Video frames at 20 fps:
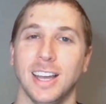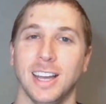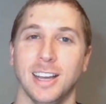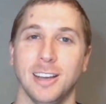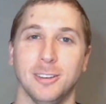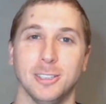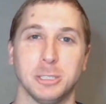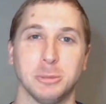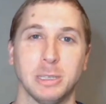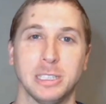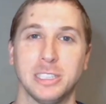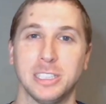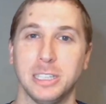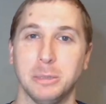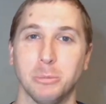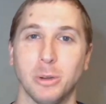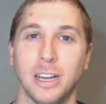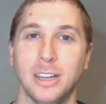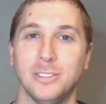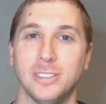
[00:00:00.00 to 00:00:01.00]

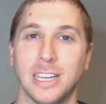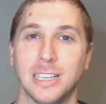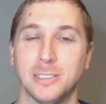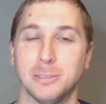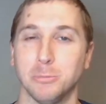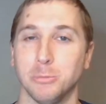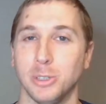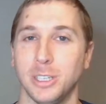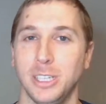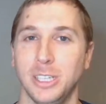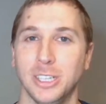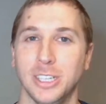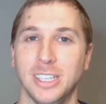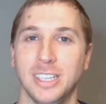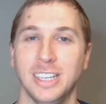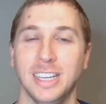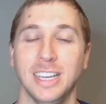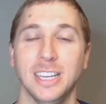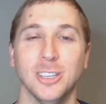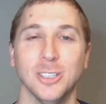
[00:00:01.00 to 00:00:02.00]
especially the Braves have some pretty
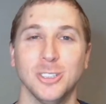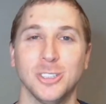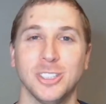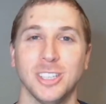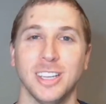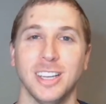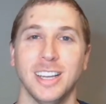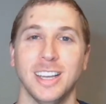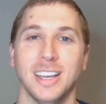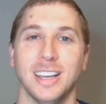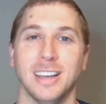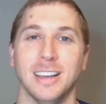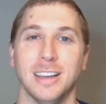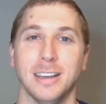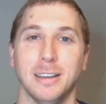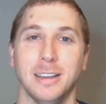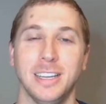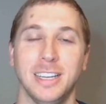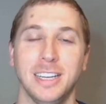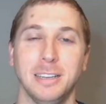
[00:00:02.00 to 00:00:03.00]
good
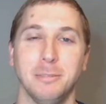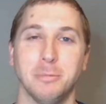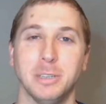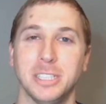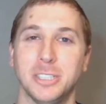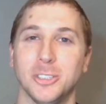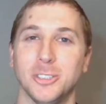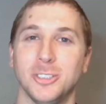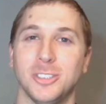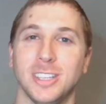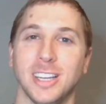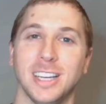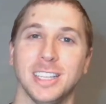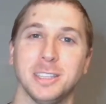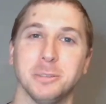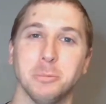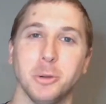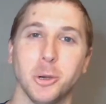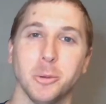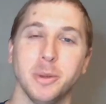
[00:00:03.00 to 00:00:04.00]
hitting pitchers
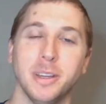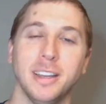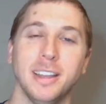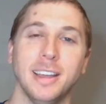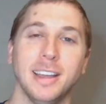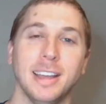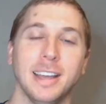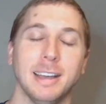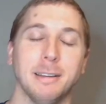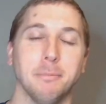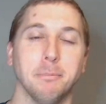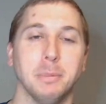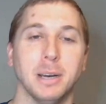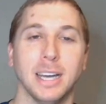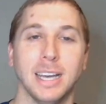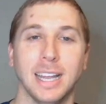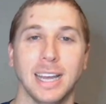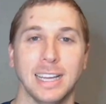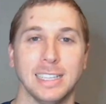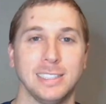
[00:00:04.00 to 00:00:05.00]
at the moment,
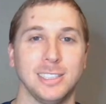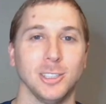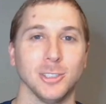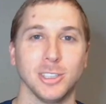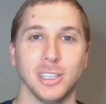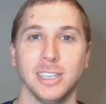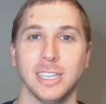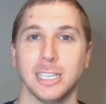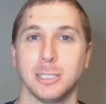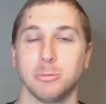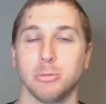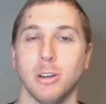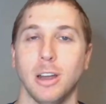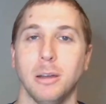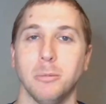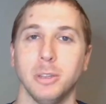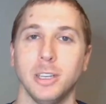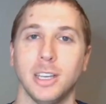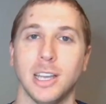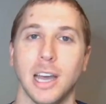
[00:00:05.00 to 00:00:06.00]
but I still think that's
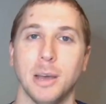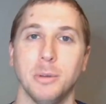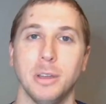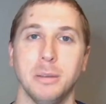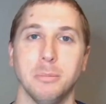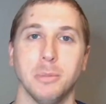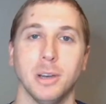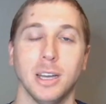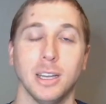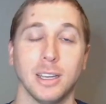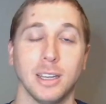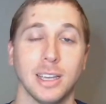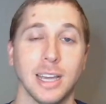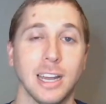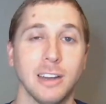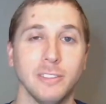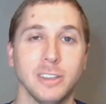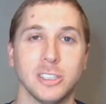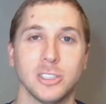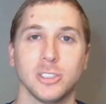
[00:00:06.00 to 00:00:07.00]
probably coming. But
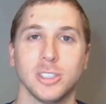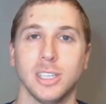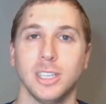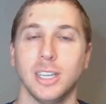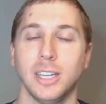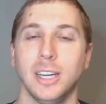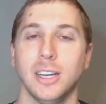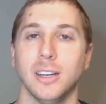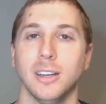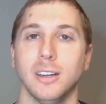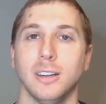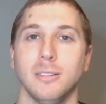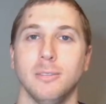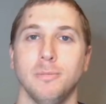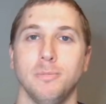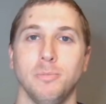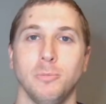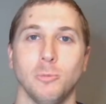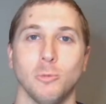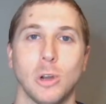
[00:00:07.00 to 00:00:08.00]
kind of interesting to hear
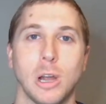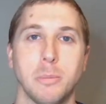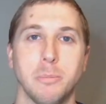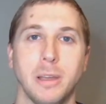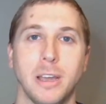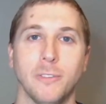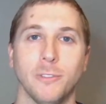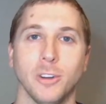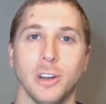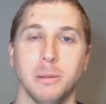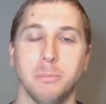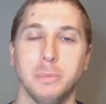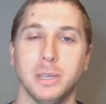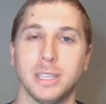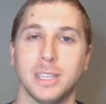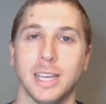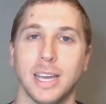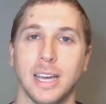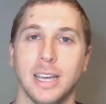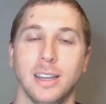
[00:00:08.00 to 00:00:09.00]
Rob Manfred
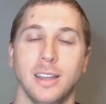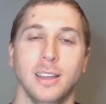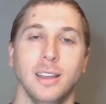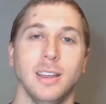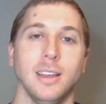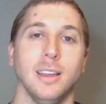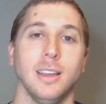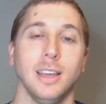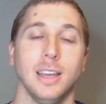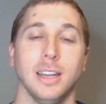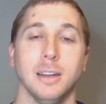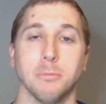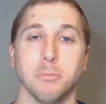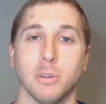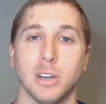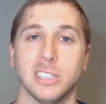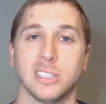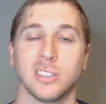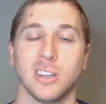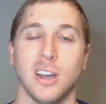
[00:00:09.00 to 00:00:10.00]
admit that in a
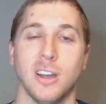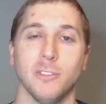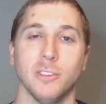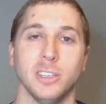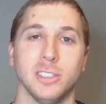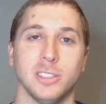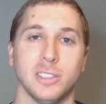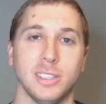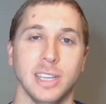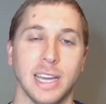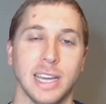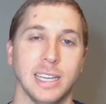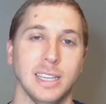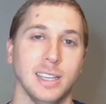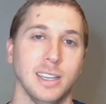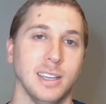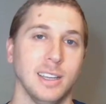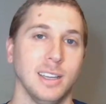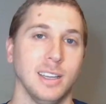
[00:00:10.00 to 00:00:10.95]
press conference that